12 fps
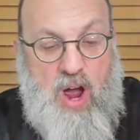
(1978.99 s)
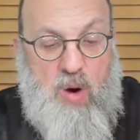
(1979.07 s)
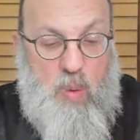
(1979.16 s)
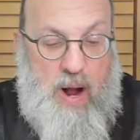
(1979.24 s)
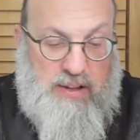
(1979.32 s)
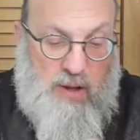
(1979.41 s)

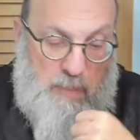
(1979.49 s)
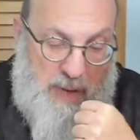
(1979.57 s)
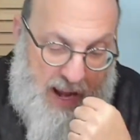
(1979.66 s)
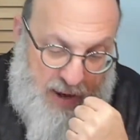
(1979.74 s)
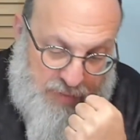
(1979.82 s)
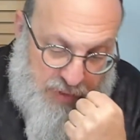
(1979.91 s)
went up
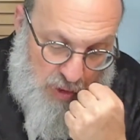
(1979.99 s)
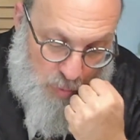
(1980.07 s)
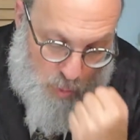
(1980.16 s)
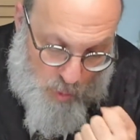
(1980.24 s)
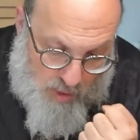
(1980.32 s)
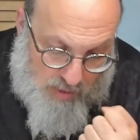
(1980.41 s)
after the
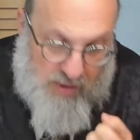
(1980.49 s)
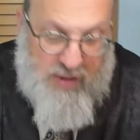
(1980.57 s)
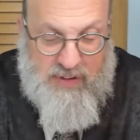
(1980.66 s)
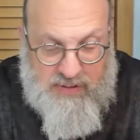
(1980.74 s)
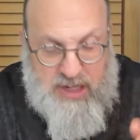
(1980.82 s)
wall, they